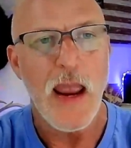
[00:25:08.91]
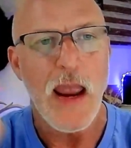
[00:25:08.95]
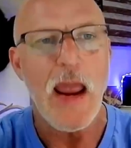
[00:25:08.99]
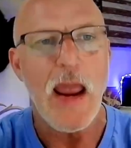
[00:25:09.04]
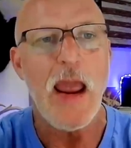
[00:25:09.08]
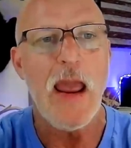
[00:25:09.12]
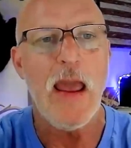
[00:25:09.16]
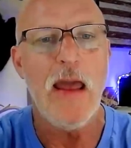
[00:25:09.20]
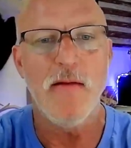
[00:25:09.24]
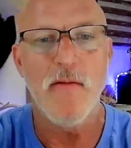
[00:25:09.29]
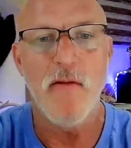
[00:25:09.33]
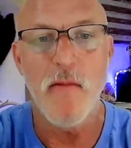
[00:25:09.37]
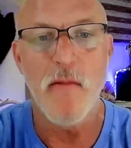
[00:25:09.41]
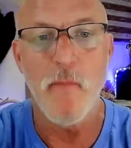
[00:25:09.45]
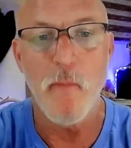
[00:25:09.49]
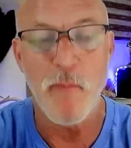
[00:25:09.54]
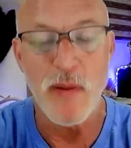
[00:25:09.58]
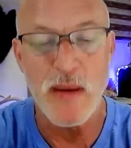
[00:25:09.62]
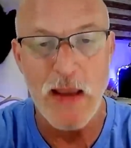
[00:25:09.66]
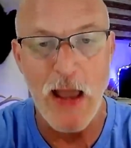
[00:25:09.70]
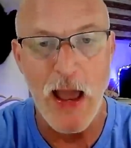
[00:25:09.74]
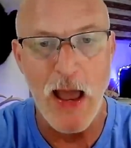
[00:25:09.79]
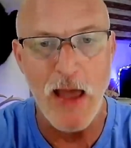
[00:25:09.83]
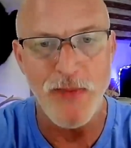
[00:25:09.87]
And
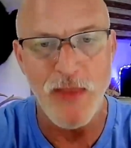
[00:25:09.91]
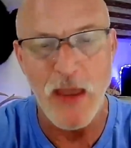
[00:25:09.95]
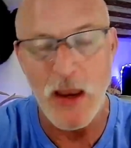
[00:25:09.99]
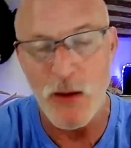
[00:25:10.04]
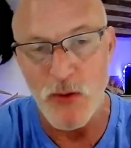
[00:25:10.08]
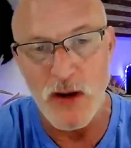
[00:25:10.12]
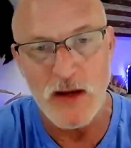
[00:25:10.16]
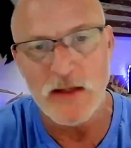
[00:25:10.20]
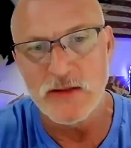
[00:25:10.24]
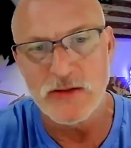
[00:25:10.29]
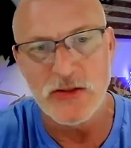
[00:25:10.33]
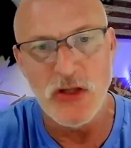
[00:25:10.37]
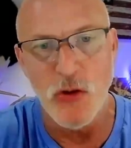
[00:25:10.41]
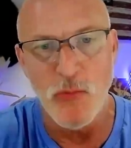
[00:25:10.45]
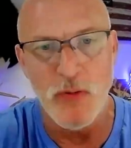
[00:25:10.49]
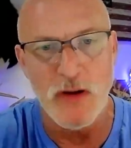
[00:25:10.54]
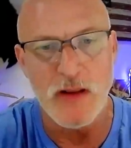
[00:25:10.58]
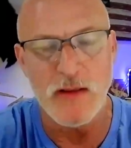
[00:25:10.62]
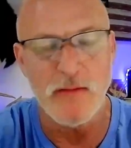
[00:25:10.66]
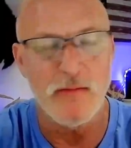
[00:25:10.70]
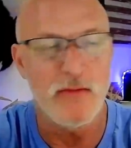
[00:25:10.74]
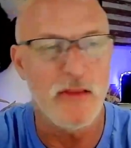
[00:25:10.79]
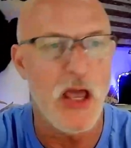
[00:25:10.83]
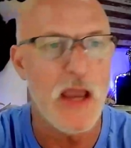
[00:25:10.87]
beyond that, right? Because
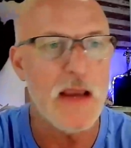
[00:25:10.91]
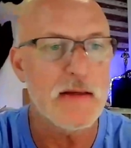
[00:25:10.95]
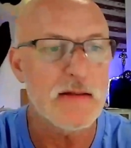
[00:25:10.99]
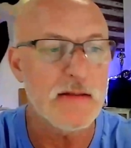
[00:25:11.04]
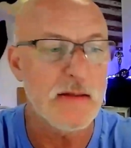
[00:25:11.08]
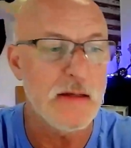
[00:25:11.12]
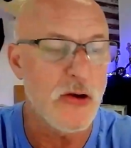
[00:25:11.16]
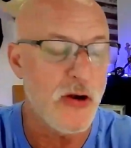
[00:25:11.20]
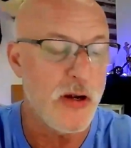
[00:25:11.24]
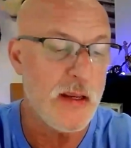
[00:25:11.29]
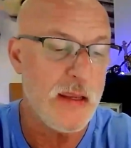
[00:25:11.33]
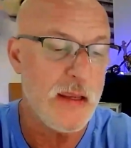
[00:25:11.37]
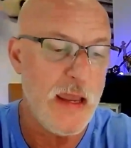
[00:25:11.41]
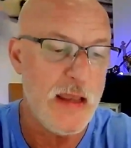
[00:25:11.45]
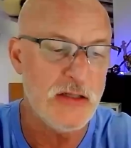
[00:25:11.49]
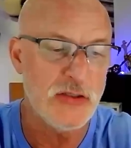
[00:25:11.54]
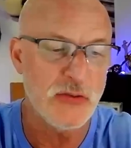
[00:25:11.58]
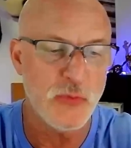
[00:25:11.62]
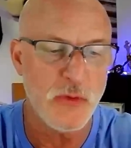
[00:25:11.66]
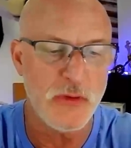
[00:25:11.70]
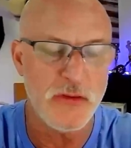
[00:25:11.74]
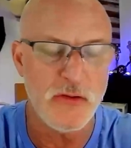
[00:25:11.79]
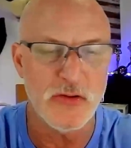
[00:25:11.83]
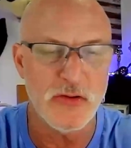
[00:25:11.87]
nobody likes and engages
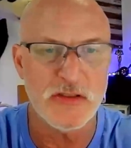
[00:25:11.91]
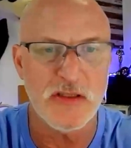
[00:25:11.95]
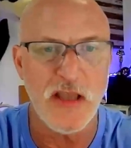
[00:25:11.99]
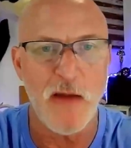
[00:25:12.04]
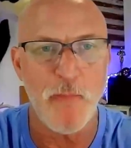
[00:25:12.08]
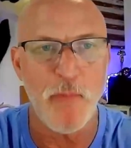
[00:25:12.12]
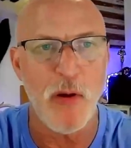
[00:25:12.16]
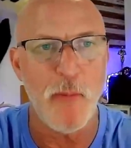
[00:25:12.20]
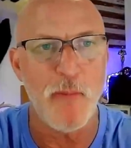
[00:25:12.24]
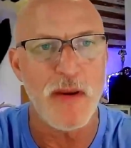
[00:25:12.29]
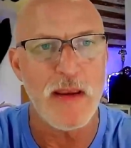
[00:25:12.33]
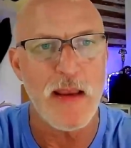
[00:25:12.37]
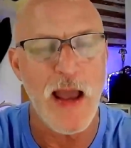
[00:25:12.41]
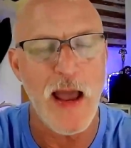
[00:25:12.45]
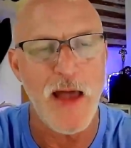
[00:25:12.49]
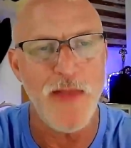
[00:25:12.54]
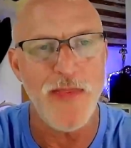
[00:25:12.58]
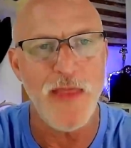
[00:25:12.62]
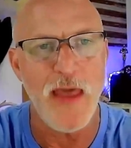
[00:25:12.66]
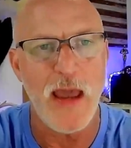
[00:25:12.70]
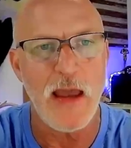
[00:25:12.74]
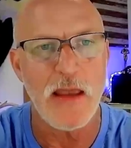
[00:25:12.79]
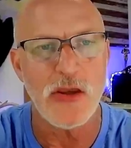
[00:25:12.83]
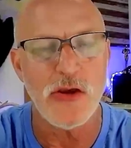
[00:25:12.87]
with your stuff. But beyond
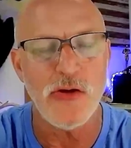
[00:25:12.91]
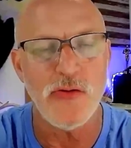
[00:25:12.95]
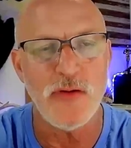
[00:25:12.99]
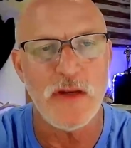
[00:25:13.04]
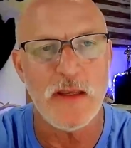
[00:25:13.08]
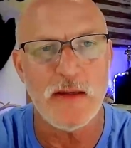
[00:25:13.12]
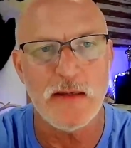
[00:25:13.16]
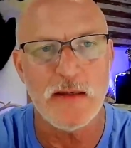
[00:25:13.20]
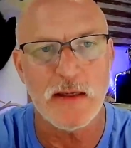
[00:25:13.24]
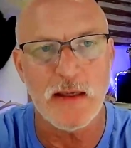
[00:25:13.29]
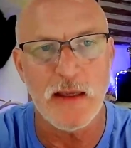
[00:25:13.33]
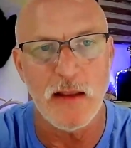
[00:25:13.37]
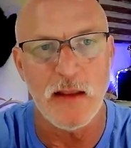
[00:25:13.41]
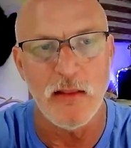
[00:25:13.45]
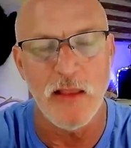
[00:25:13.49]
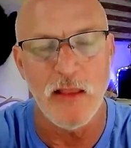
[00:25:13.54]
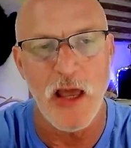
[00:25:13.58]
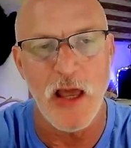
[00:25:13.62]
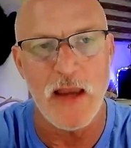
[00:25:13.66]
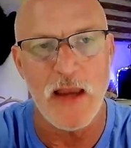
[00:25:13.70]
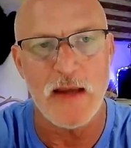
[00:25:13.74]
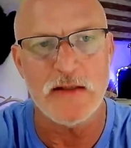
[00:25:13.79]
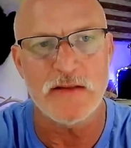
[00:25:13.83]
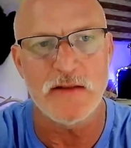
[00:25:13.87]
that, you need to get
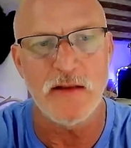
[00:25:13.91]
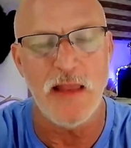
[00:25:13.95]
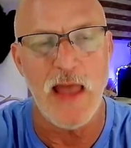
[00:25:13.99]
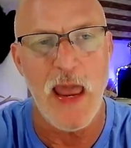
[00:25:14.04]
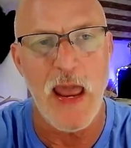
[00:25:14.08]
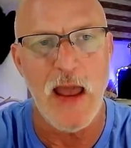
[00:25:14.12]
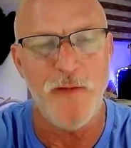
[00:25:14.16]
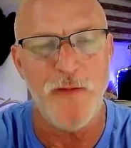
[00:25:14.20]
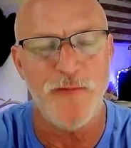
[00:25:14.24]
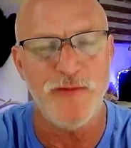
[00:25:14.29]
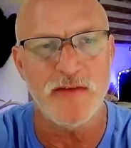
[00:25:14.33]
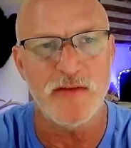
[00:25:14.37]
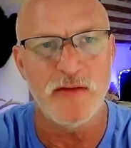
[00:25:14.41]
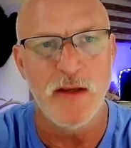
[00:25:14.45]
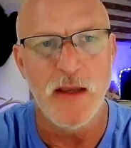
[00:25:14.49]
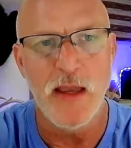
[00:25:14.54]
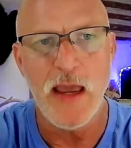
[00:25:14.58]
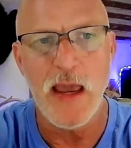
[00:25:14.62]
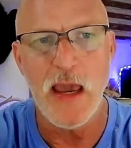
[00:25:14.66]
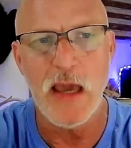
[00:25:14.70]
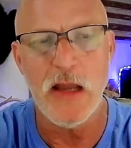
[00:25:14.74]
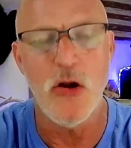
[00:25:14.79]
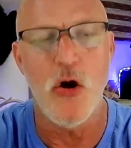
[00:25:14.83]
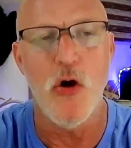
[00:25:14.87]
likes, laughs,
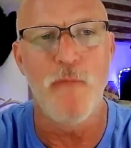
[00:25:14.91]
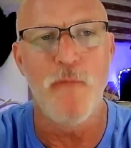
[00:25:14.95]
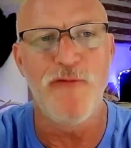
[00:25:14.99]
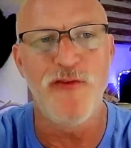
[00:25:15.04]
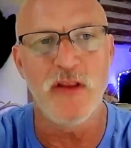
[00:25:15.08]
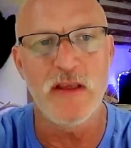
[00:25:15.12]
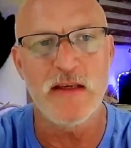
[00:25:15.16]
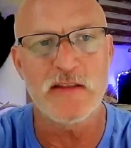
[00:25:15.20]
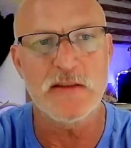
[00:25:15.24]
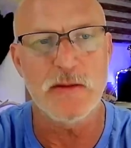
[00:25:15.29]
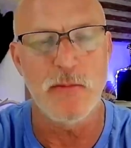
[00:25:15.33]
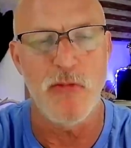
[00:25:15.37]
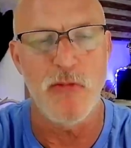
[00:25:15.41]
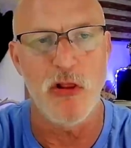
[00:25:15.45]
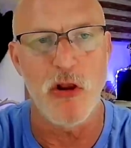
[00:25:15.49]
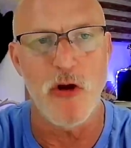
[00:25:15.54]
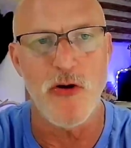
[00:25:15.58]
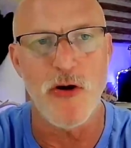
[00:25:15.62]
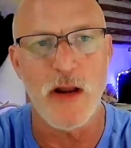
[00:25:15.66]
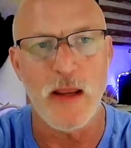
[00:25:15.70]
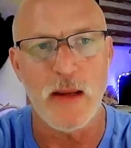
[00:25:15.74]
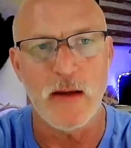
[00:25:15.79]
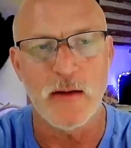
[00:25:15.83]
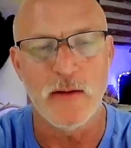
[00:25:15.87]
and hopefully some
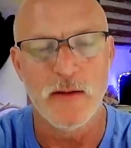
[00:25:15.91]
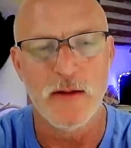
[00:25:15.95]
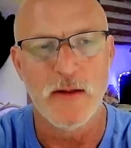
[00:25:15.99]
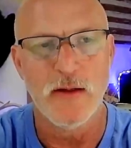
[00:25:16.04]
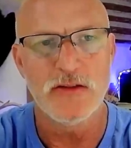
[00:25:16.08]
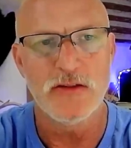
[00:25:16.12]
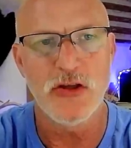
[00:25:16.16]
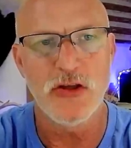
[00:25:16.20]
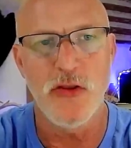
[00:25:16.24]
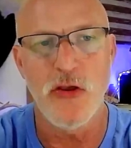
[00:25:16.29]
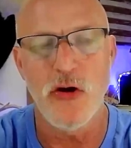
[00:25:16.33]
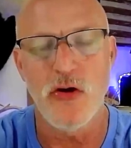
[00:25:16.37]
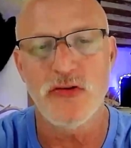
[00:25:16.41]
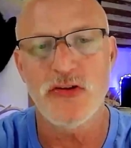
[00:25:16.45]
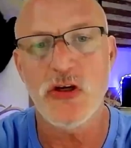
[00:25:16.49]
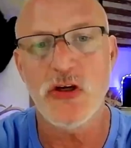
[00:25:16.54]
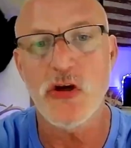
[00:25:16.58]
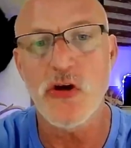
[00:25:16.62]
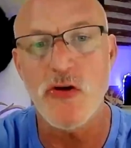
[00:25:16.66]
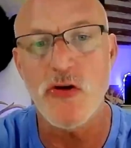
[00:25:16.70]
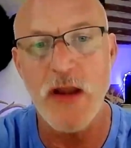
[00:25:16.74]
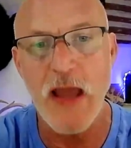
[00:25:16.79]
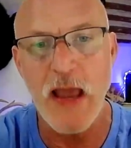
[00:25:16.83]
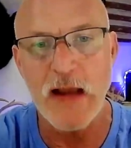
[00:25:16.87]
learning. So those are
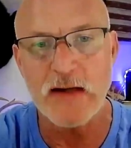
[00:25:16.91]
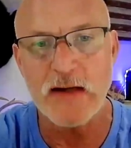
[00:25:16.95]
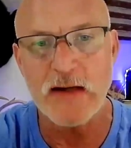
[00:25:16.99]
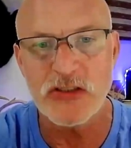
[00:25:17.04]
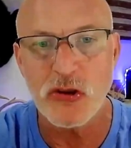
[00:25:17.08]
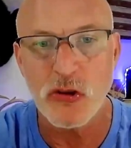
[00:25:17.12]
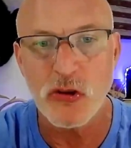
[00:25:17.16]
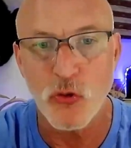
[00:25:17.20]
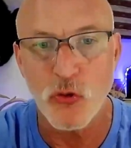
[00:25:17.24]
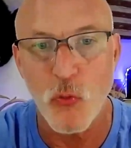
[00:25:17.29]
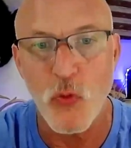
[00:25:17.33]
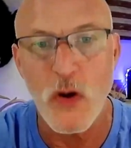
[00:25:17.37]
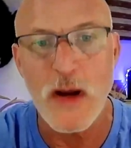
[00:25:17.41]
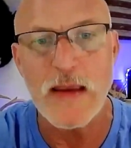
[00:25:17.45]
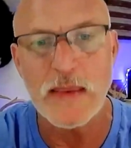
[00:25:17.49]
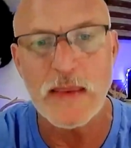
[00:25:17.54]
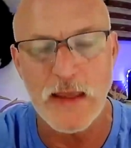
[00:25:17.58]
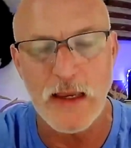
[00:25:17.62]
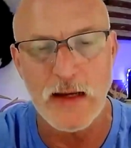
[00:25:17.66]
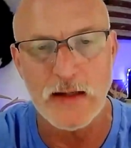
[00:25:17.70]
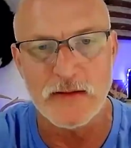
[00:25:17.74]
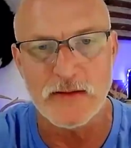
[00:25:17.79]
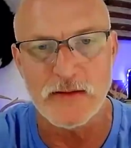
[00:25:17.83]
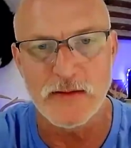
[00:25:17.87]
your next 3
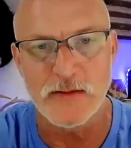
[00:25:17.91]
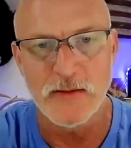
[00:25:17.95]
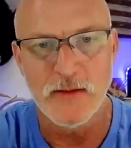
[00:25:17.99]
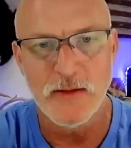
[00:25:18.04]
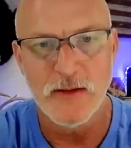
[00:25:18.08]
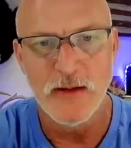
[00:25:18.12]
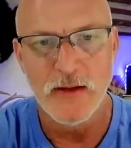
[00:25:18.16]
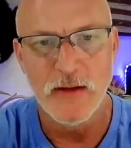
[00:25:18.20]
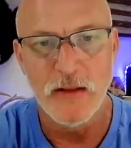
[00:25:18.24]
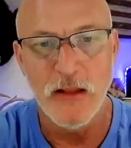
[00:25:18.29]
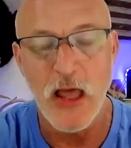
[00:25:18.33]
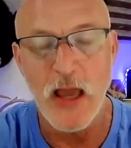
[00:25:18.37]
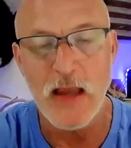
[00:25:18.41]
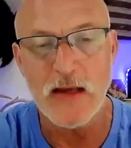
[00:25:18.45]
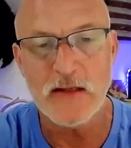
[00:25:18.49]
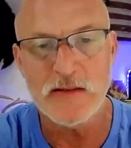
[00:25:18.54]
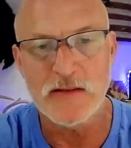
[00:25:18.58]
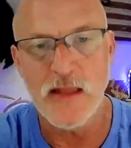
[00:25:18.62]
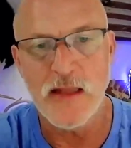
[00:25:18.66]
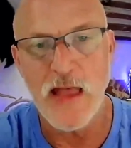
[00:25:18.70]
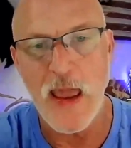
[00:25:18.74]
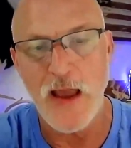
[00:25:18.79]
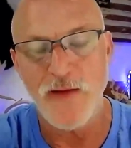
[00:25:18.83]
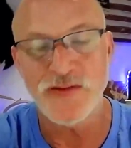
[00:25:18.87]
things: likes,
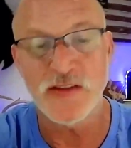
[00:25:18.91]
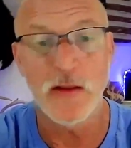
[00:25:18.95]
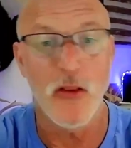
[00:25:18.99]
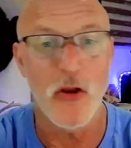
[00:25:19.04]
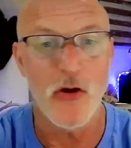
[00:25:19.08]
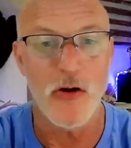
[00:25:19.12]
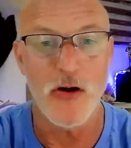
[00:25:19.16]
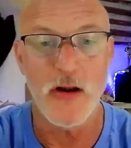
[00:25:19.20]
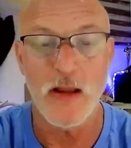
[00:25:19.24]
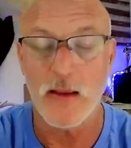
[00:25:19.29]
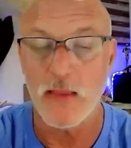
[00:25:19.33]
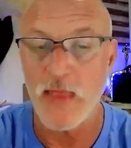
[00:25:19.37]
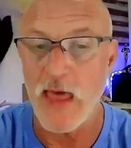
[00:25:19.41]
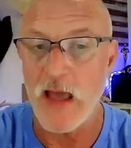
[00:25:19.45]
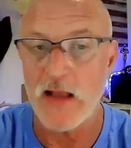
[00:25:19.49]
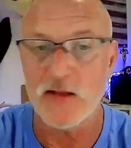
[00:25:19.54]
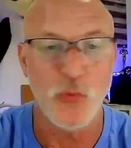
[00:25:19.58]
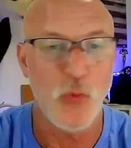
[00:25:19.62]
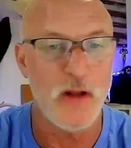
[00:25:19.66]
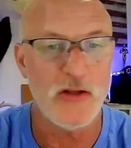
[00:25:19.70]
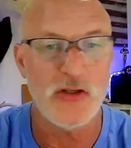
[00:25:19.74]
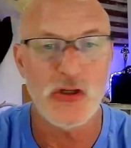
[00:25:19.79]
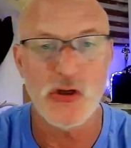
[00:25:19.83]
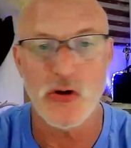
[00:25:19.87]
laughs, and learning. That's
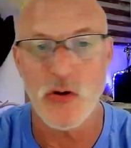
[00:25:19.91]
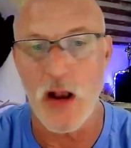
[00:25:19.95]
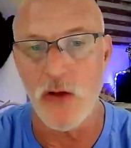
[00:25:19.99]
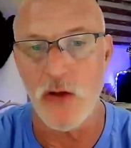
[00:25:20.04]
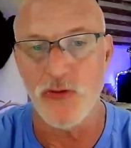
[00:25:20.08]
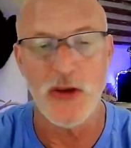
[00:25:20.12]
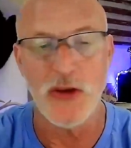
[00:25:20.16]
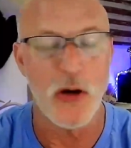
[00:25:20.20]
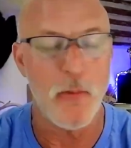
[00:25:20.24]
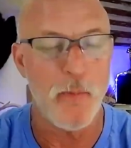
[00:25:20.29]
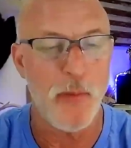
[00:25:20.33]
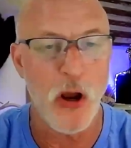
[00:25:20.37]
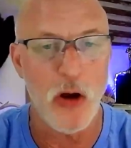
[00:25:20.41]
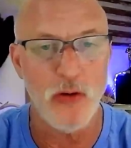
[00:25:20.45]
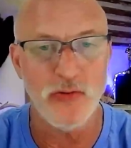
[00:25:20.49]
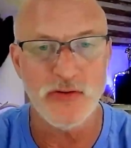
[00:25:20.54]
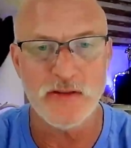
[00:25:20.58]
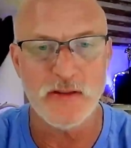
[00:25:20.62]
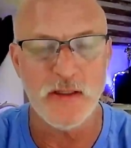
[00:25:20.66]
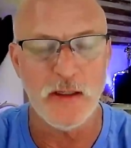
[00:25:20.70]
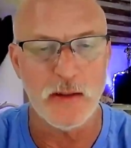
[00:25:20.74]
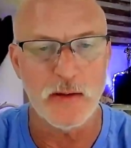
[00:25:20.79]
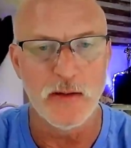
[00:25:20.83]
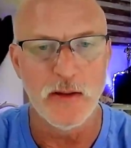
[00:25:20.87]
what you're out there posting.